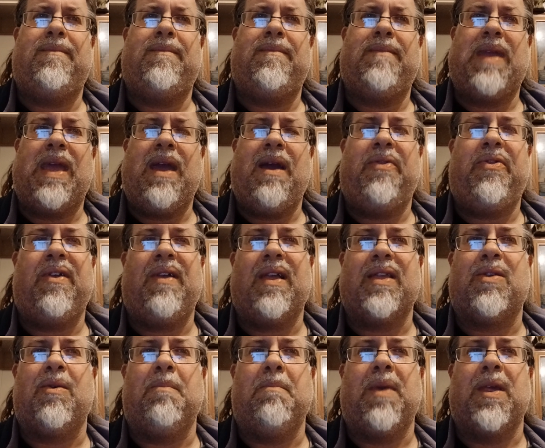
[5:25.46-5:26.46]
Yeah, I think
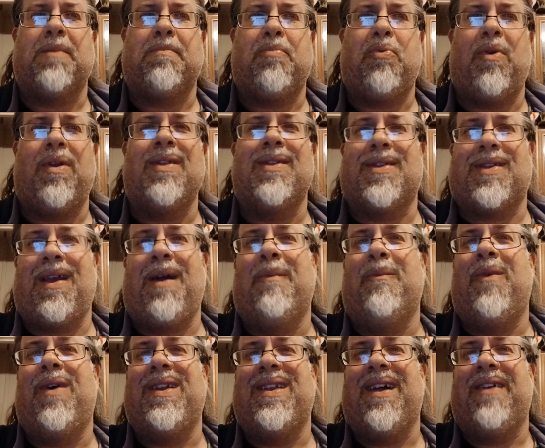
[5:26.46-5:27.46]
that's a misprint
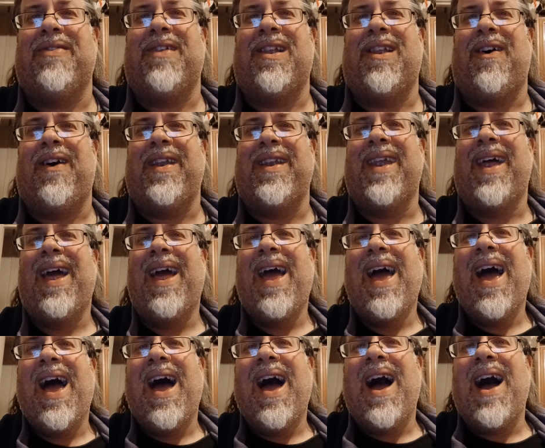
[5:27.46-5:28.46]
somewhere down the line.
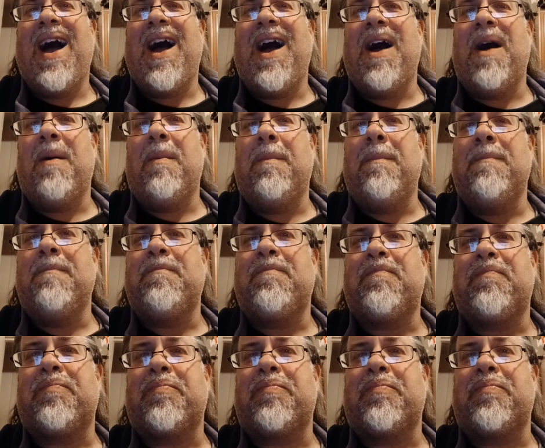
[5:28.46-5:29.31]
And